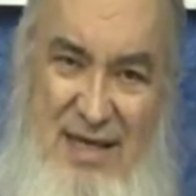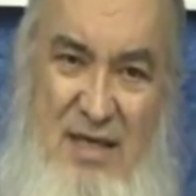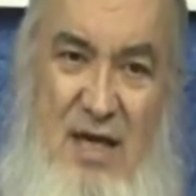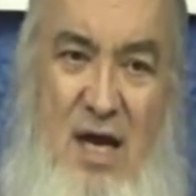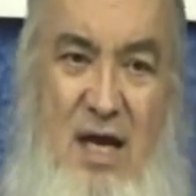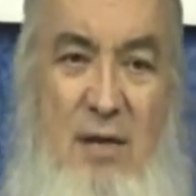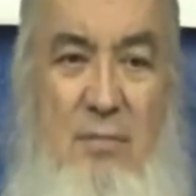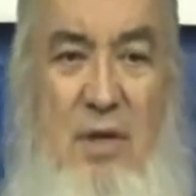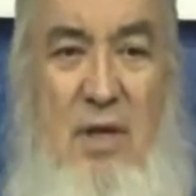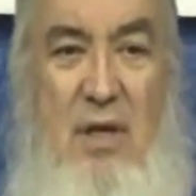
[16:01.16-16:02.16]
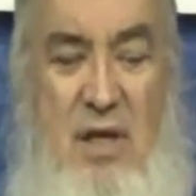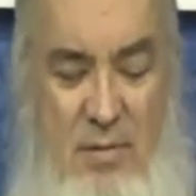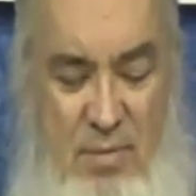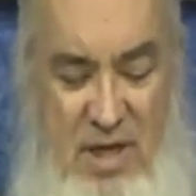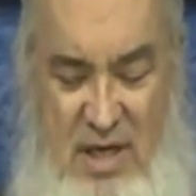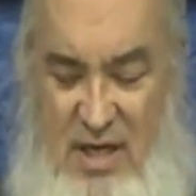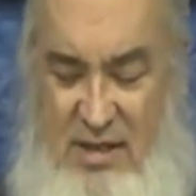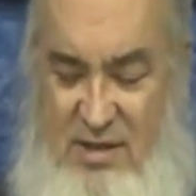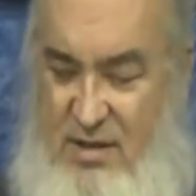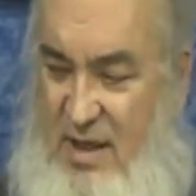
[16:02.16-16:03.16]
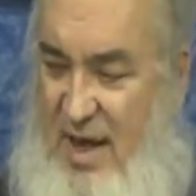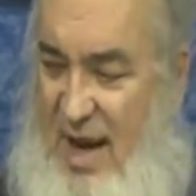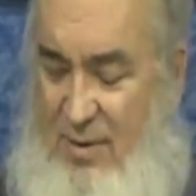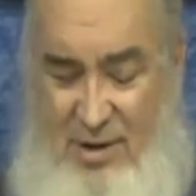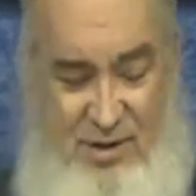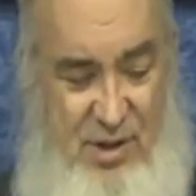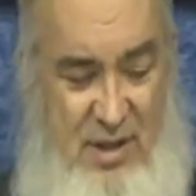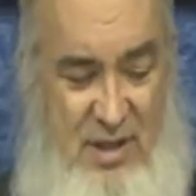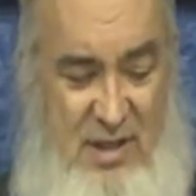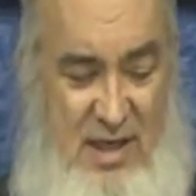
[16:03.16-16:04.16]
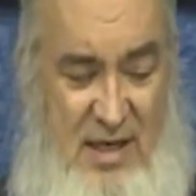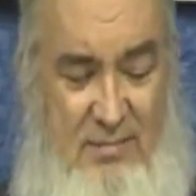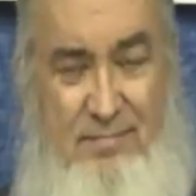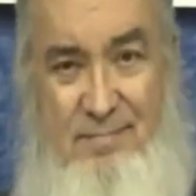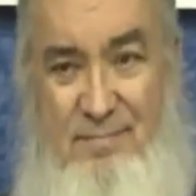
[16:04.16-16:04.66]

at a time, because how else are you going to tell?